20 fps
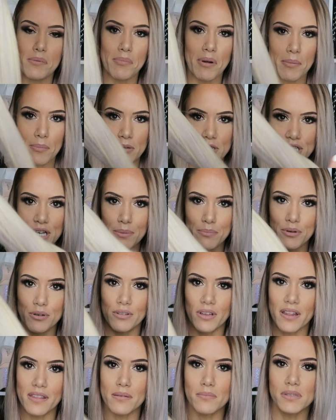in purple shampoo,
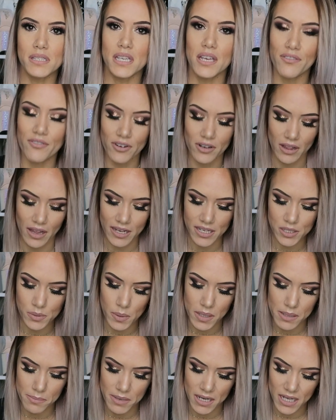let them sit for like
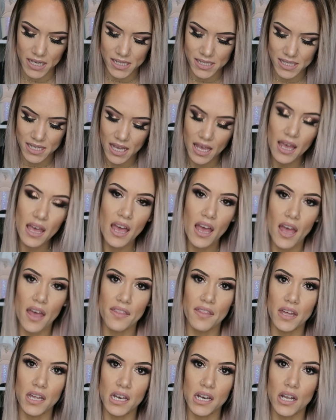20 minutes,
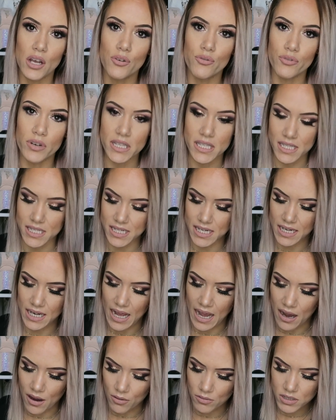and then rinsed it
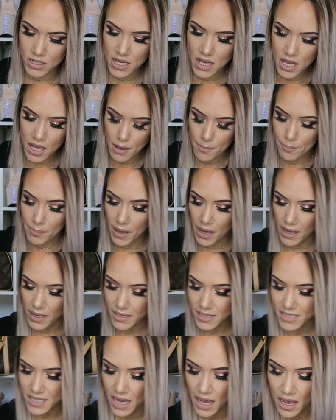out.
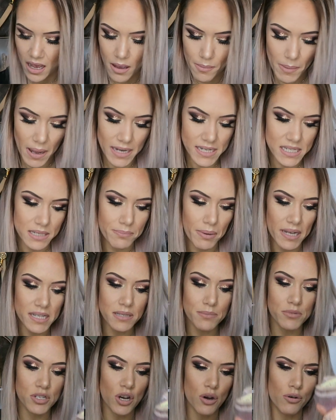But I did buy
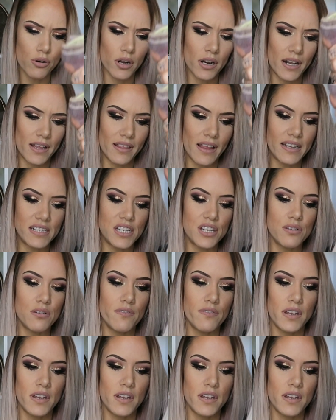some toner, and I'd like to do a